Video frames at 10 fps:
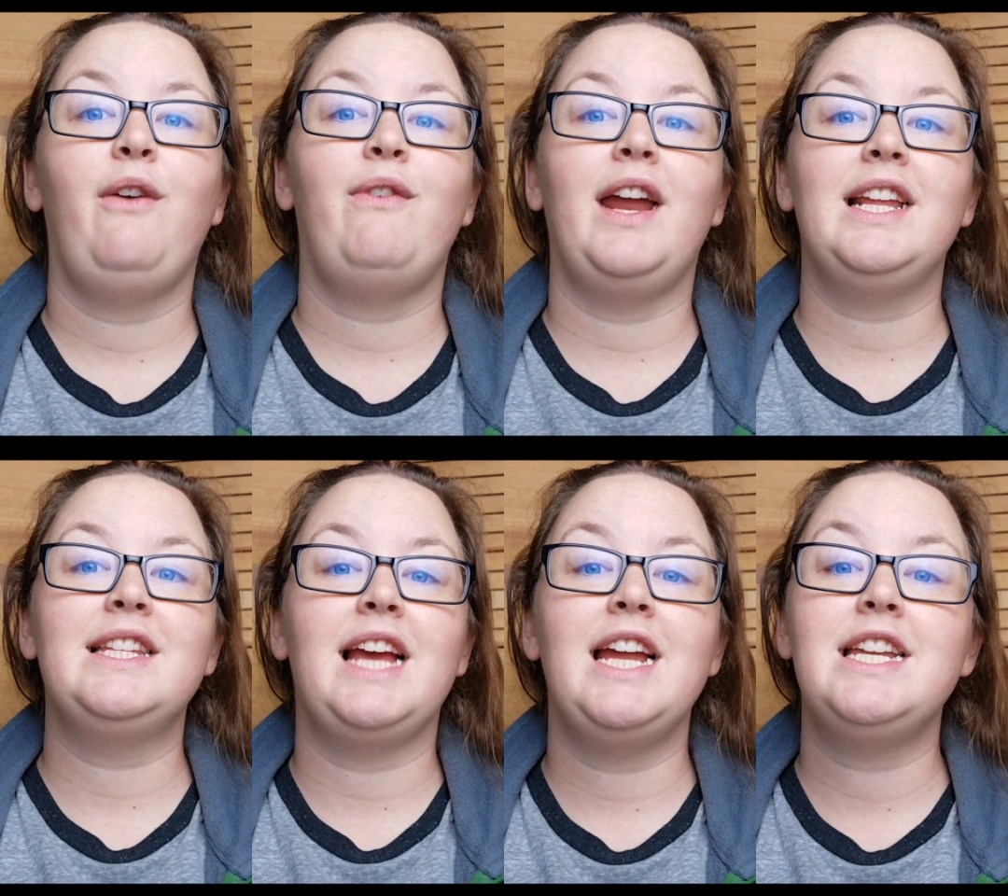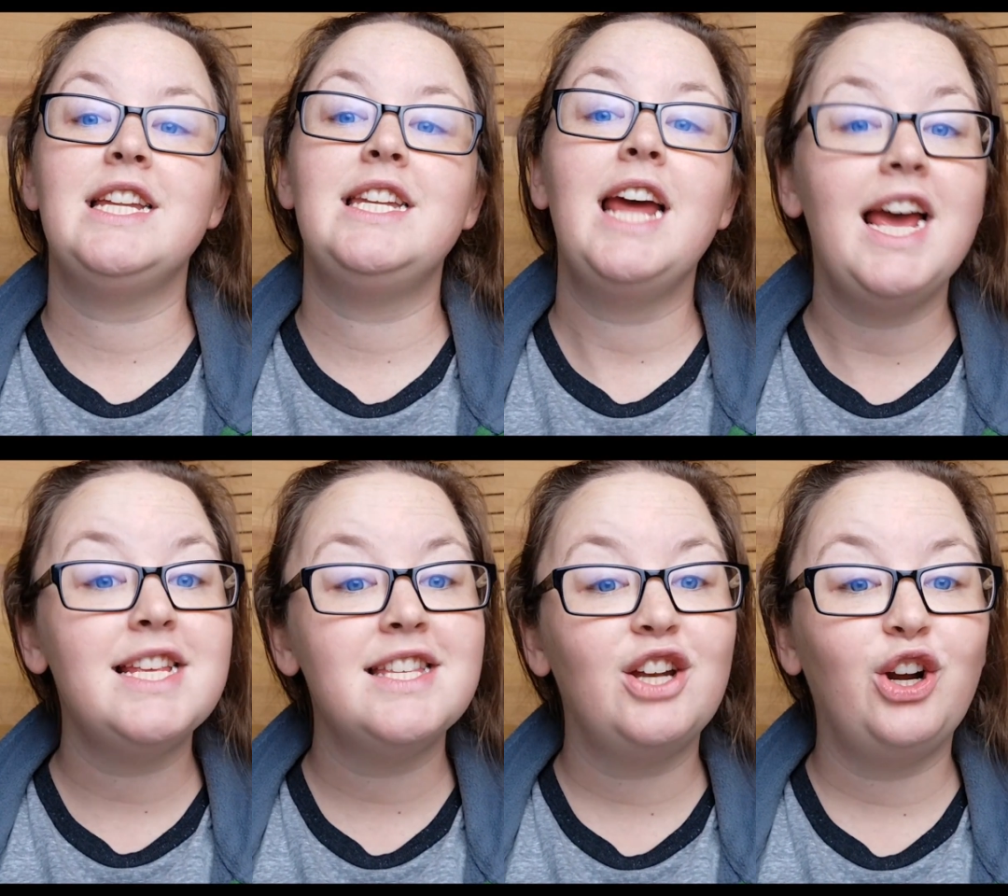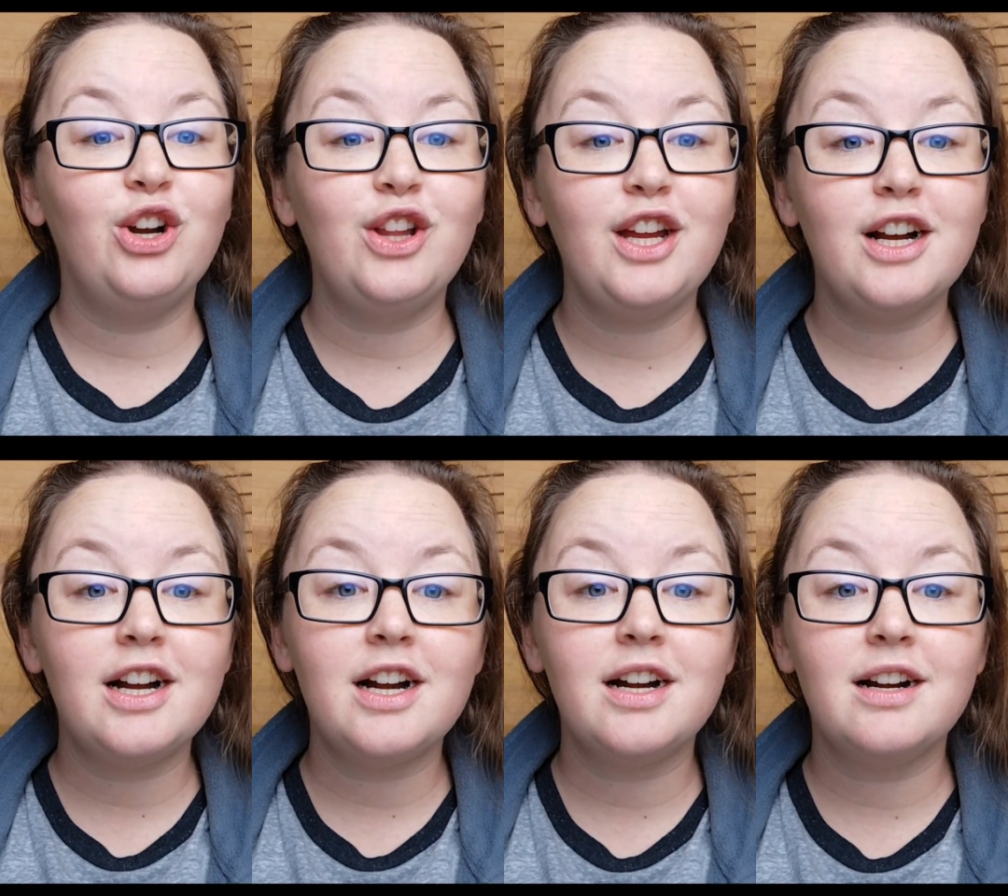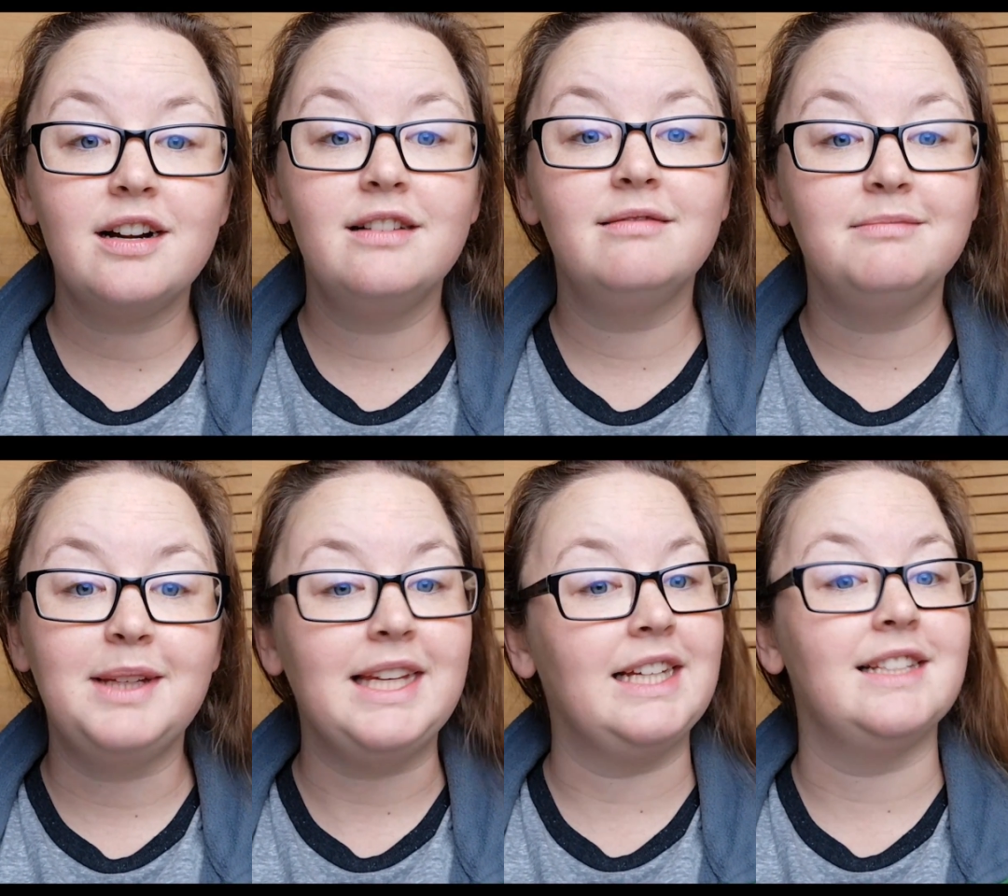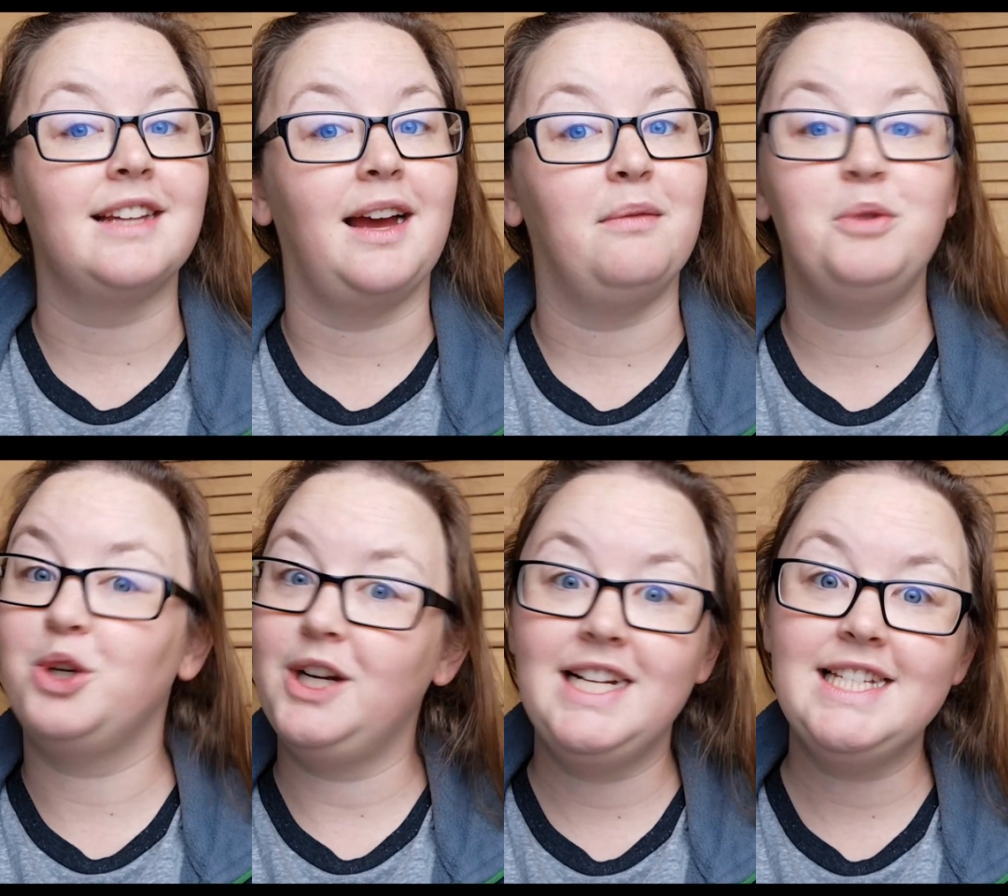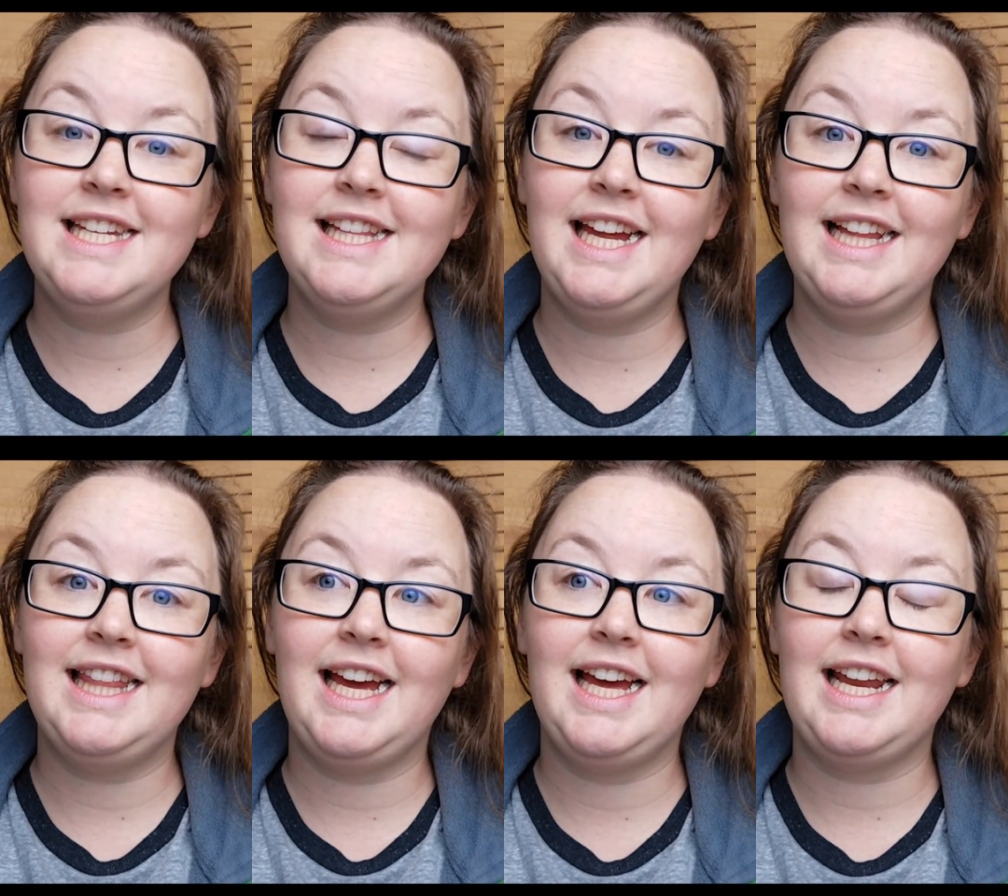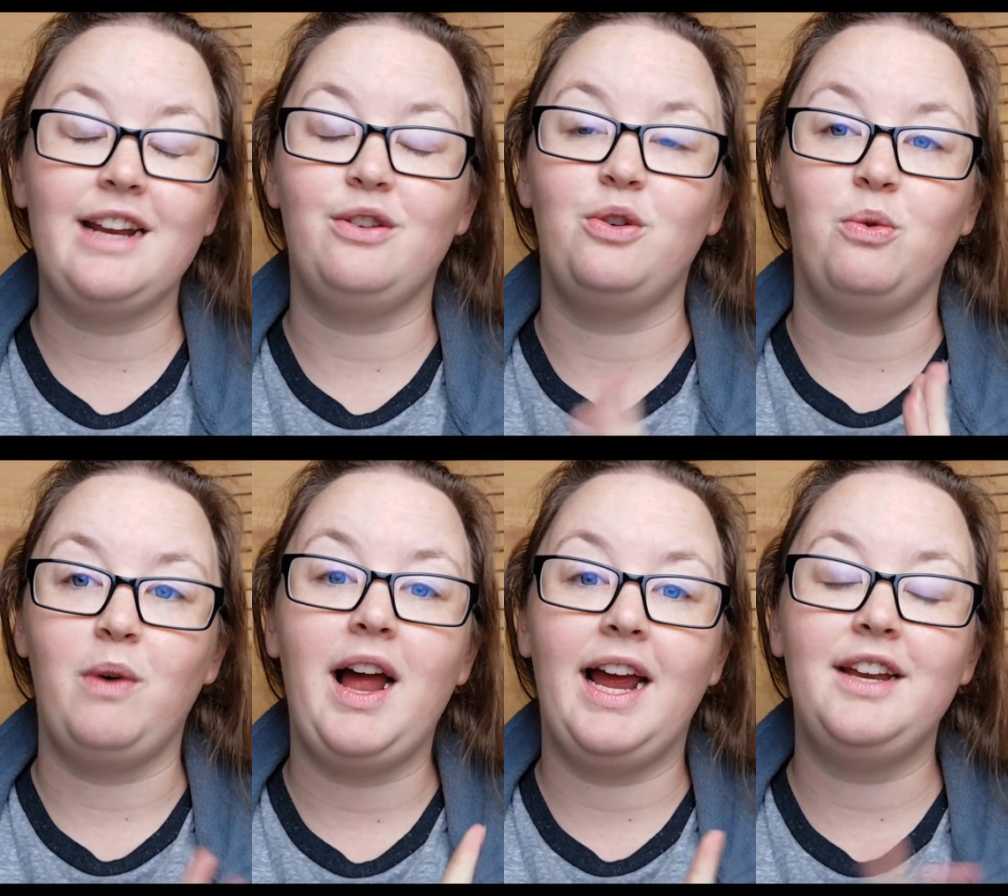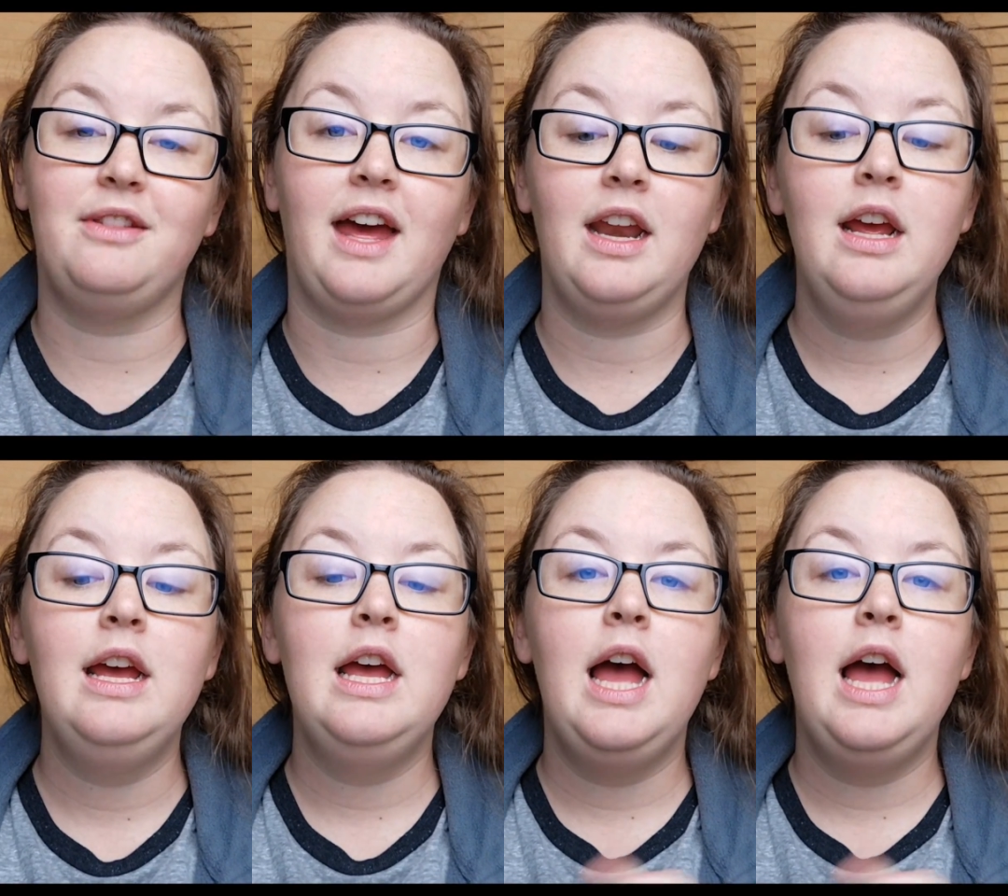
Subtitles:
if I decide to test earlier because I'm crazy like that. I don't know why I do that.